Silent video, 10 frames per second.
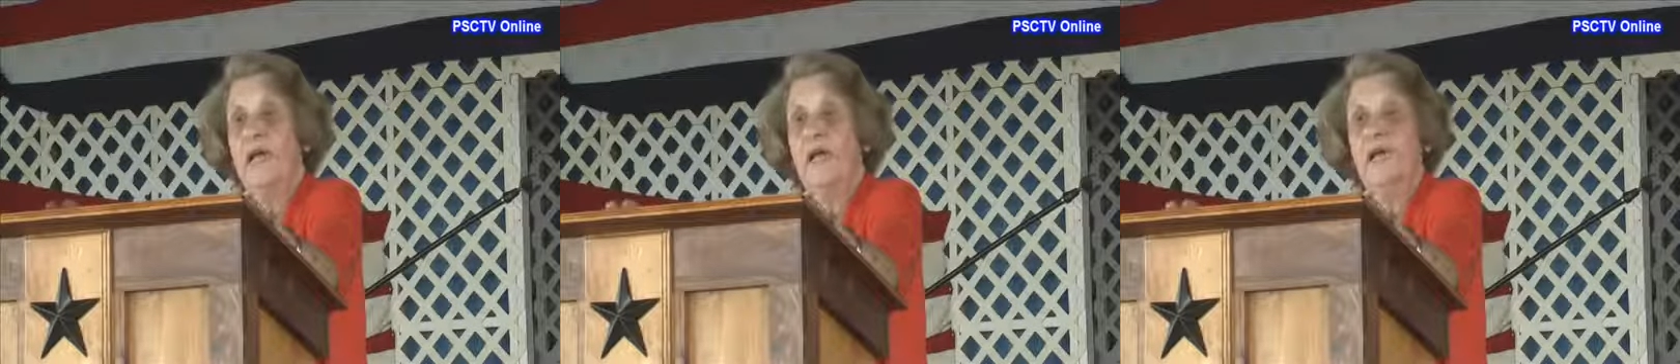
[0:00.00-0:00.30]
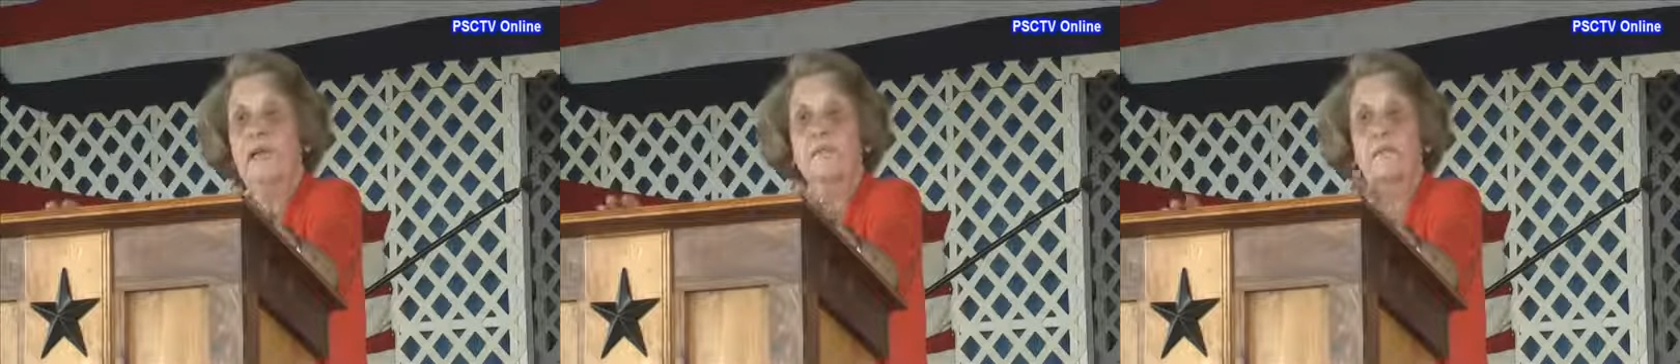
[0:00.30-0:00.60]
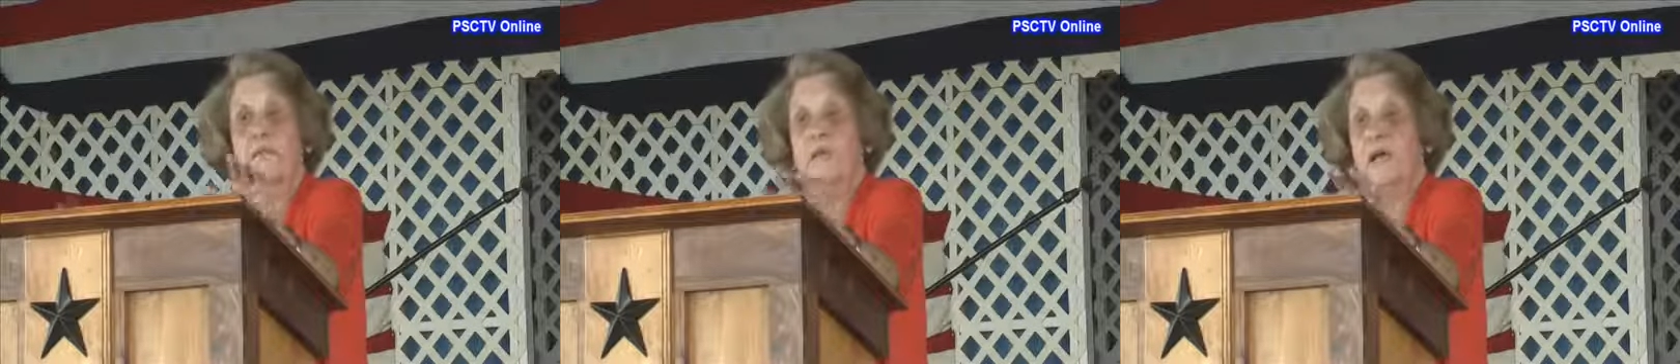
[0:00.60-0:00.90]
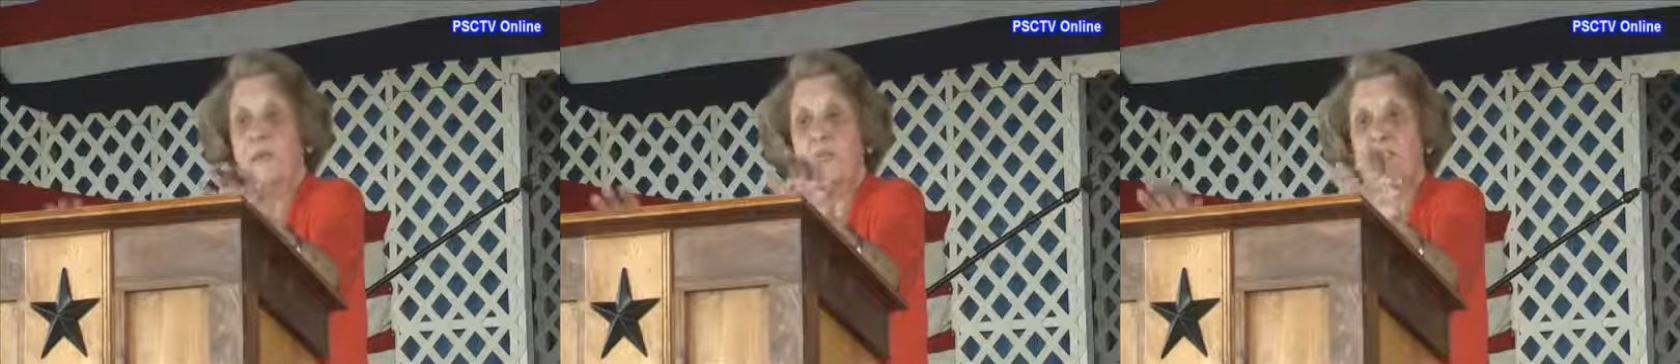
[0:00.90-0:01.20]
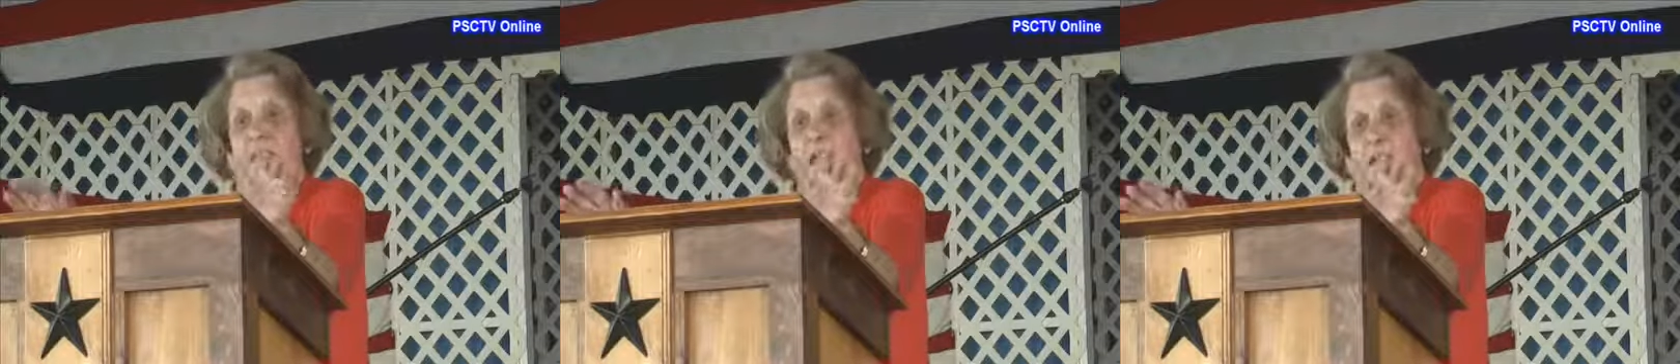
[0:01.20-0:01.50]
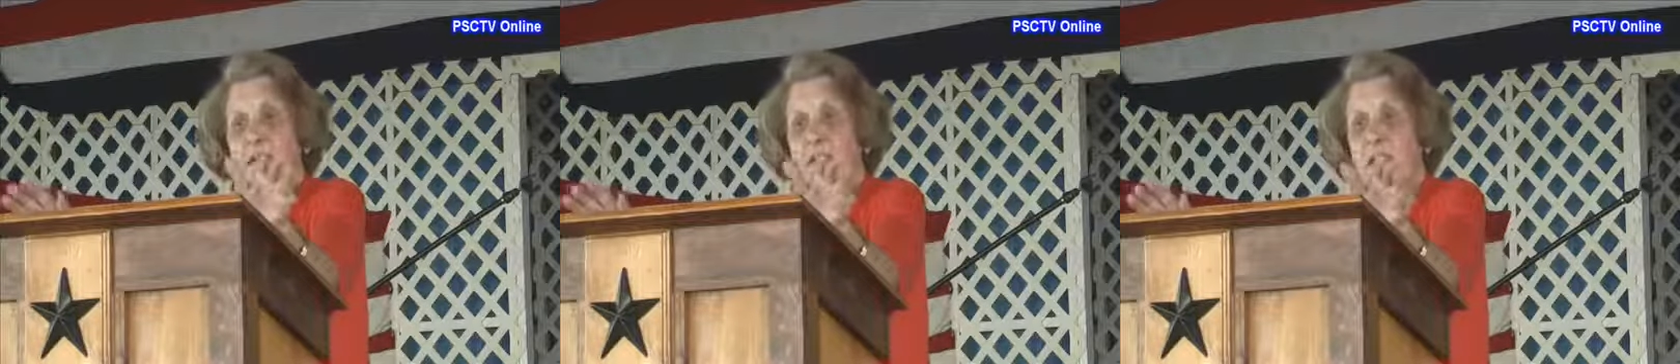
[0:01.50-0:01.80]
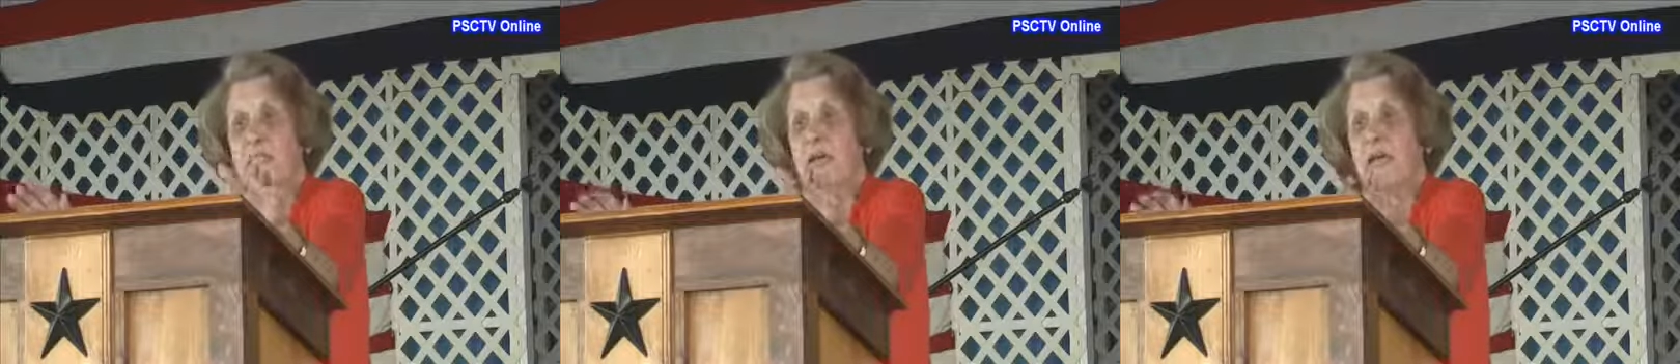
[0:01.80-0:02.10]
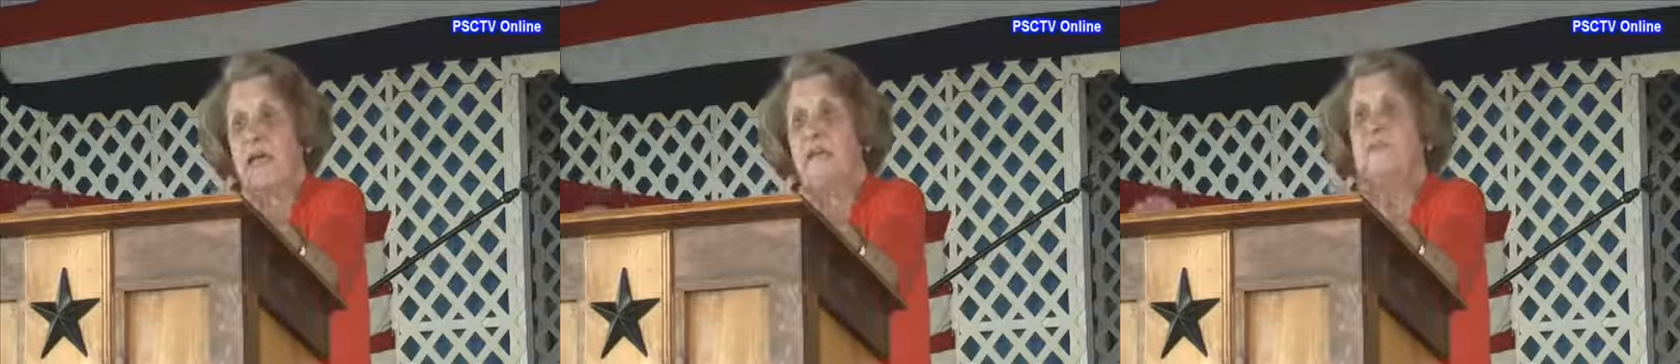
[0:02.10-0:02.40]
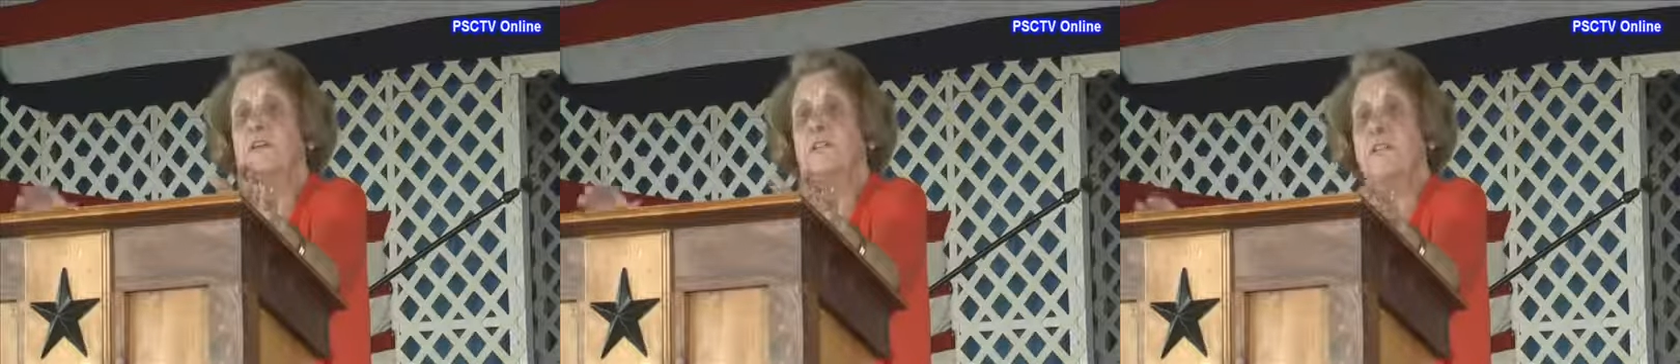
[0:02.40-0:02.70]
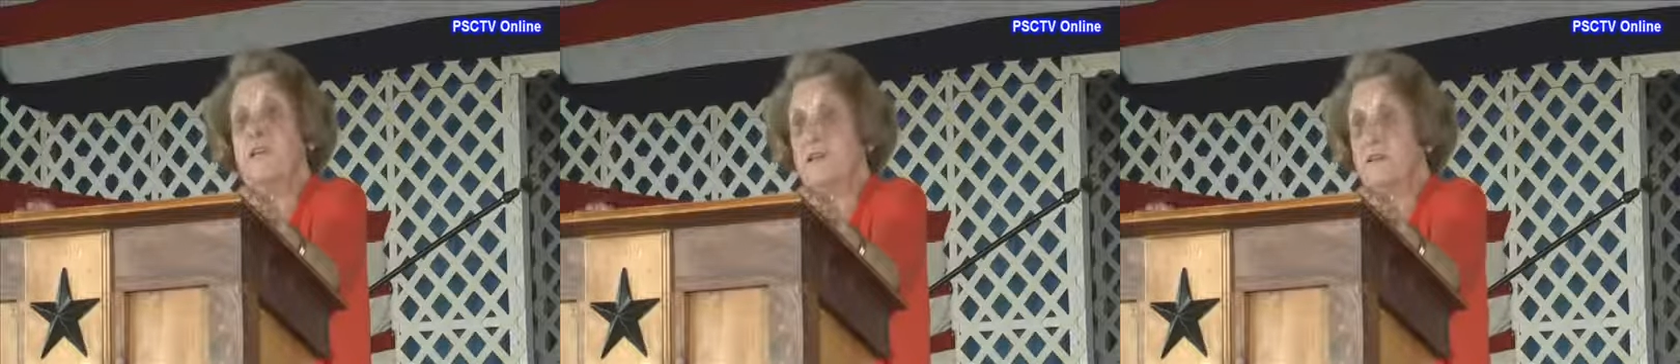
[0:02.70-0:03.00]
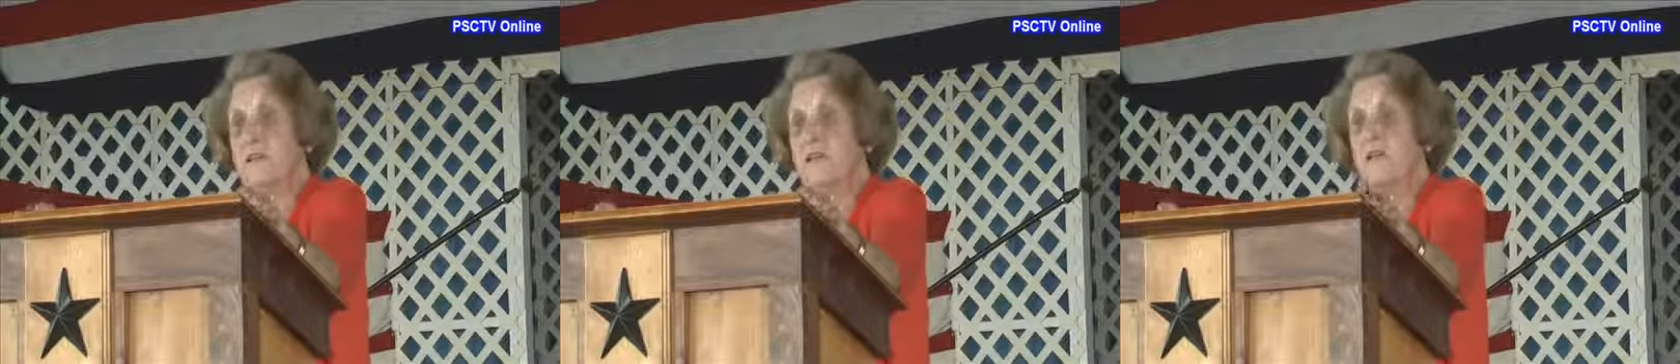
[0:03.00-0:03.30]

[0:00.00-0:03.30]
and there was nothing ever said